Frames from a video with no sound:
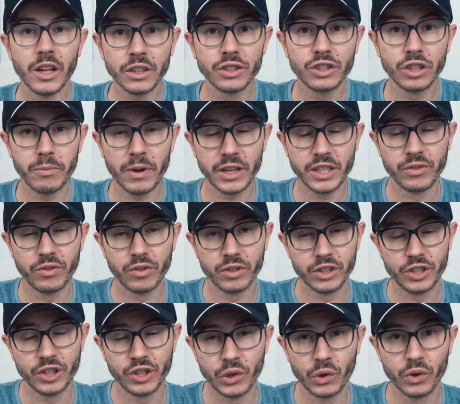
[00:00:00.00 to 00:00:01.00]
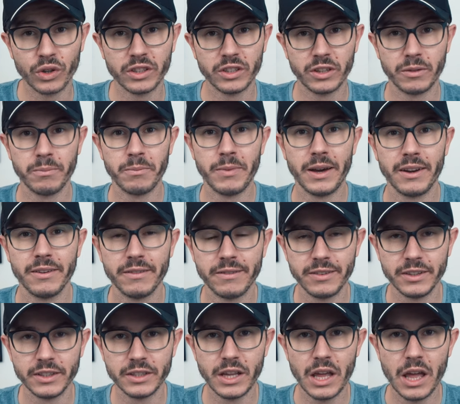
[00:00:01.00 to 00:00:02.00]
not so much for the short-term
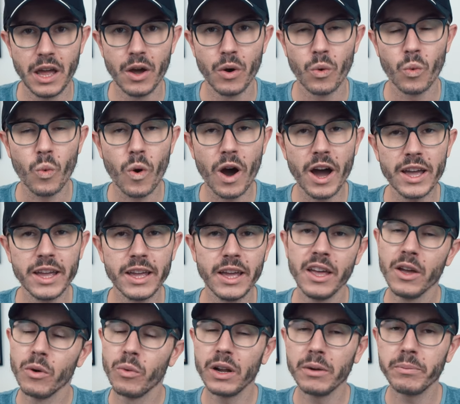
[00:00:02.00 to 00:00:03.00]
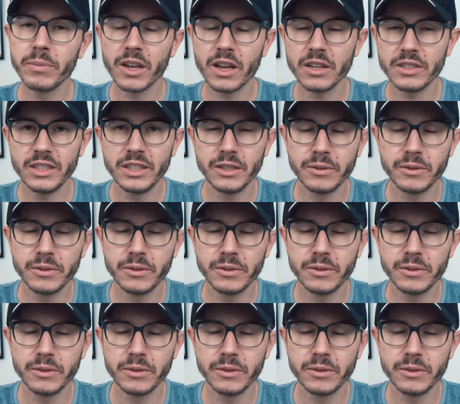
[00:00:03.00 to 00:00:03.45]
benefits. Why? Well, because